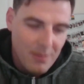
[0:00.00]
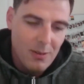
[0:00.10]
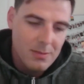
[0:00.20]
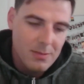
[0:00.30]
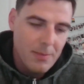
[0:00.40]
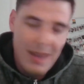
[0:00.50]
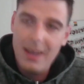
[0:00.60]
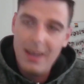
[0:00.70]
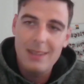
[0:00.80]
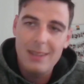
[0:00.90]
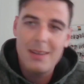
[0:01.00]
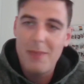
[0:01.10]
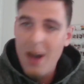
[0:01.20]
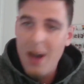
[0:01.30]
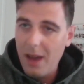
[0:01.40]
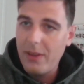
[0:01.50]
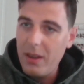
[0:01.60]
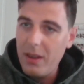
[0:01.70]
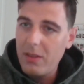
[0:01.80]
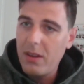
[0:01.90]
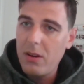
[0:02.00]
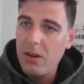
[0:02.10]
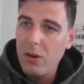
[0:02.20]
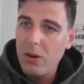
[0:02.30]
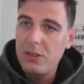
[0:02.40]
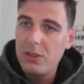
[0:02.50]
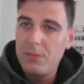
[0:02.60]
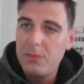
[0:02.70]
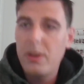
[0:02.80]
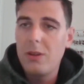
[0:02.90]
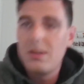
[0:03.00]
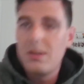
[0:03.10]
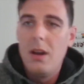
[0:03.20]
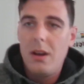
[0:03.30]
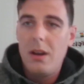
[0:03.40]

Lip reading: was making some other interconnections because